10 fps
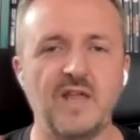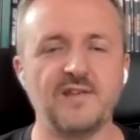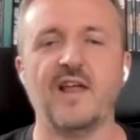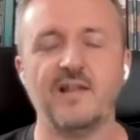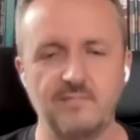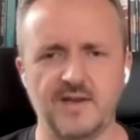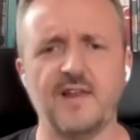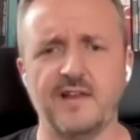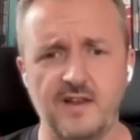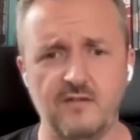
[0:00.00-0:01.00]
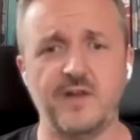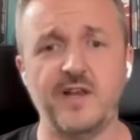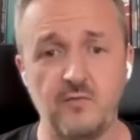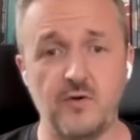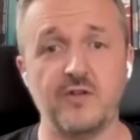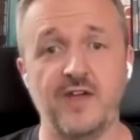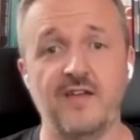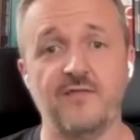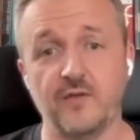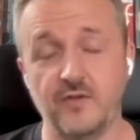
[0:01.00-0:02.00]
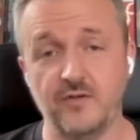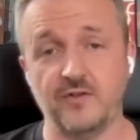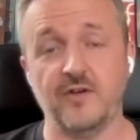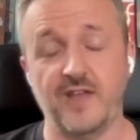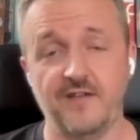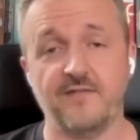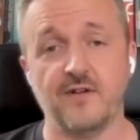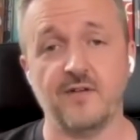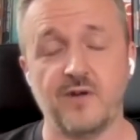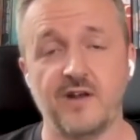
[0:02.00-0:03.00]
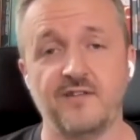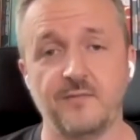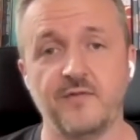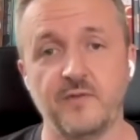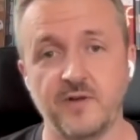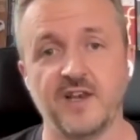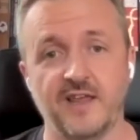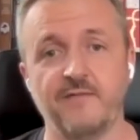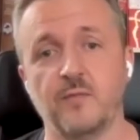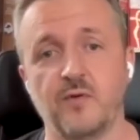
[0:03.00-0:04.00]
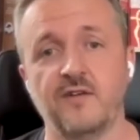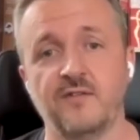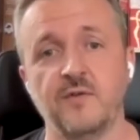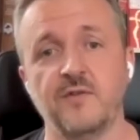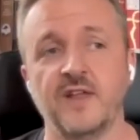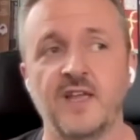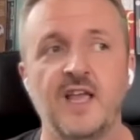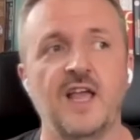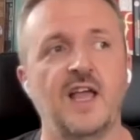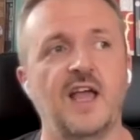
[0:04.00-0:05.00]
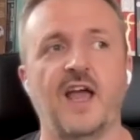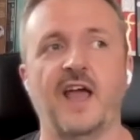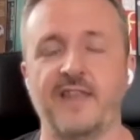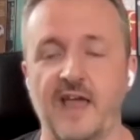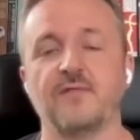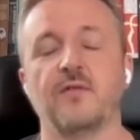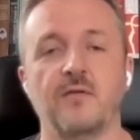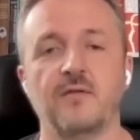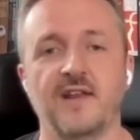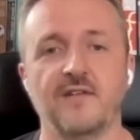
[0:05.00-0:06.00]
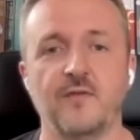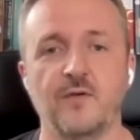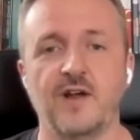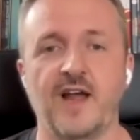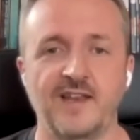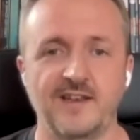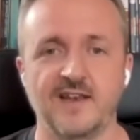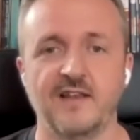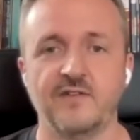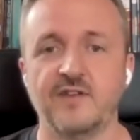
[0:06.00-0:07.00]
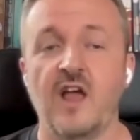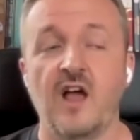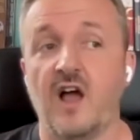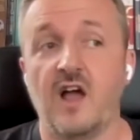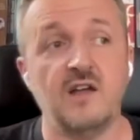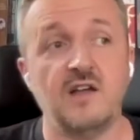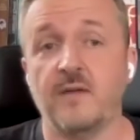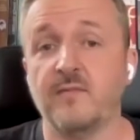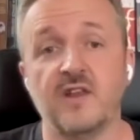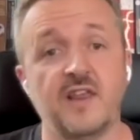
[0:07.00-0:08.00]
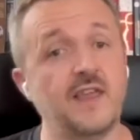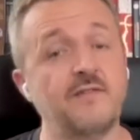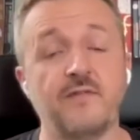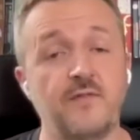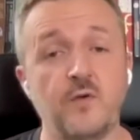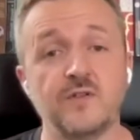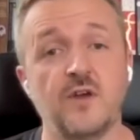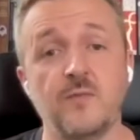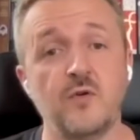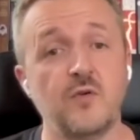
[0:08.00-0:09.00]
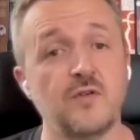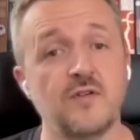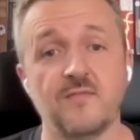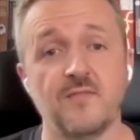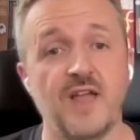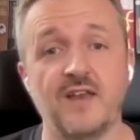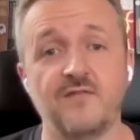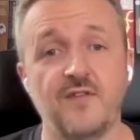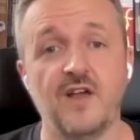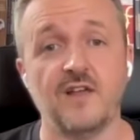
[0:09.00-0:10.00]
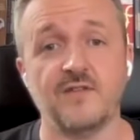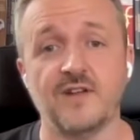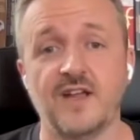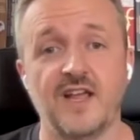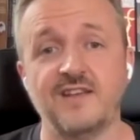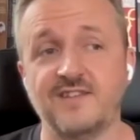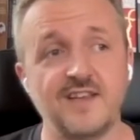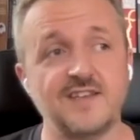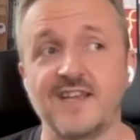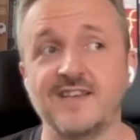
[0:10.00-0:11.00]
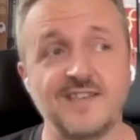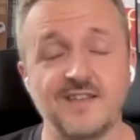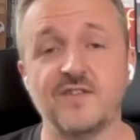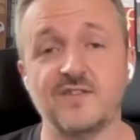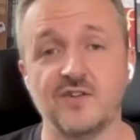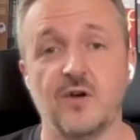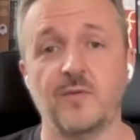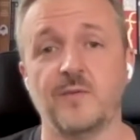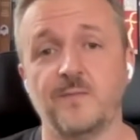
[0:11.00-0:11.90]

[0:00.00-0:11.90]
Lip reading: It's like no, we know what you're here for. You're here for a Predator movie. We're going to give you a Predator movie, and that's what I was here for, and it delivered. I'm going to give it 4 tomahawks out of 5. It did the job.